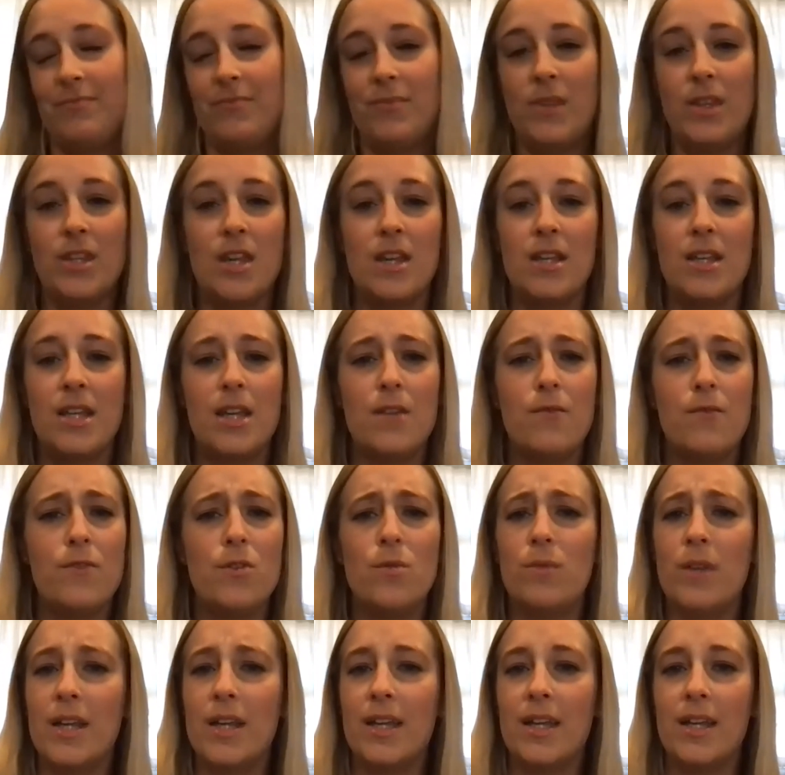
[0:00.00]
they give you
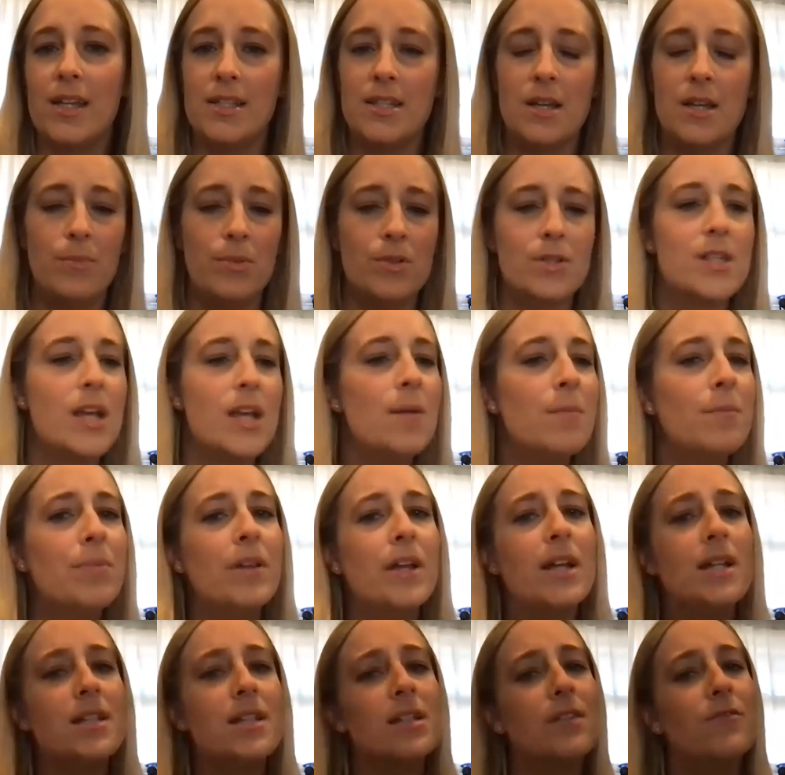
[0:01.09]
like example
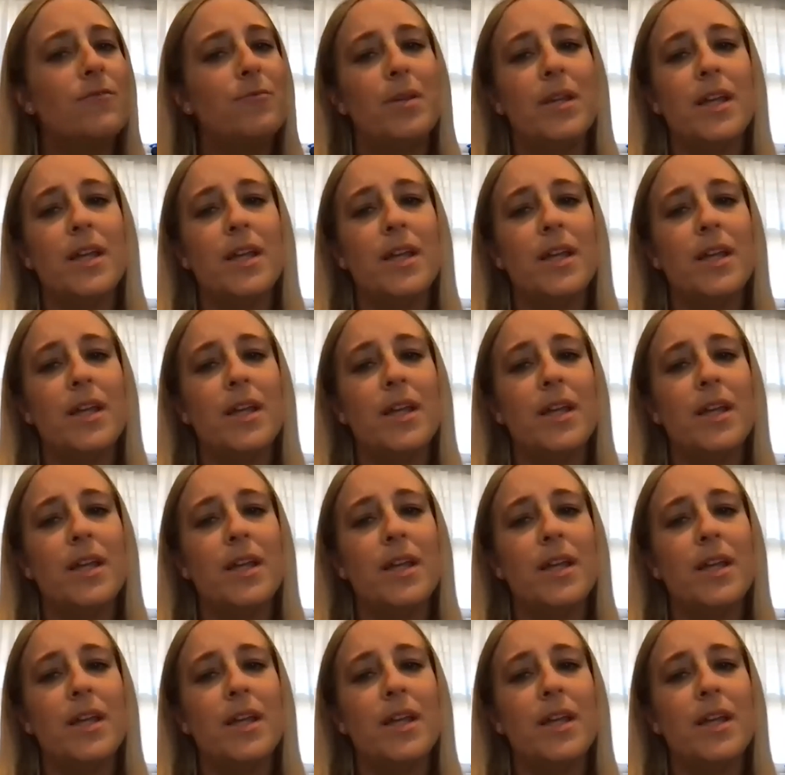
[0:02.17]
templates of